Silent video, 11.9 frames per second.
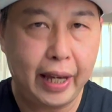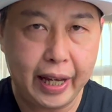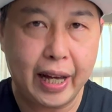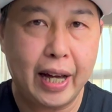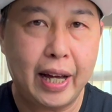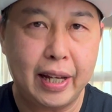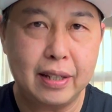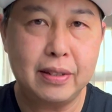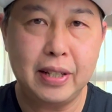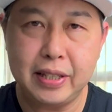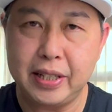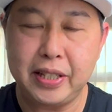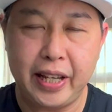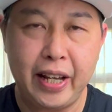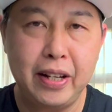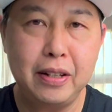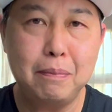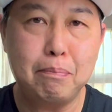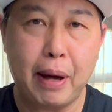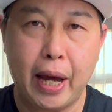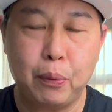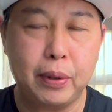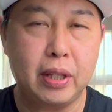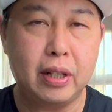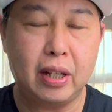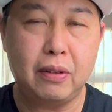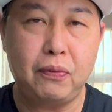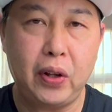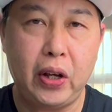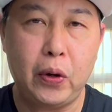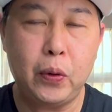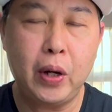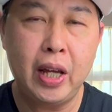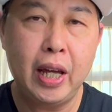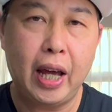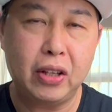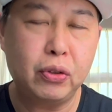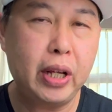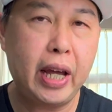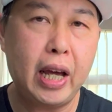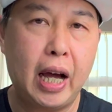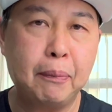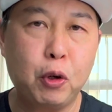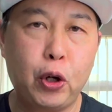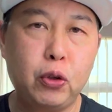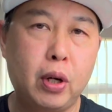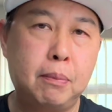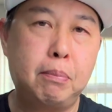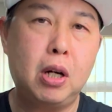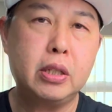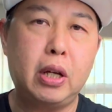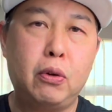guys, this is Ian back with another video, and today I'm going to unbox and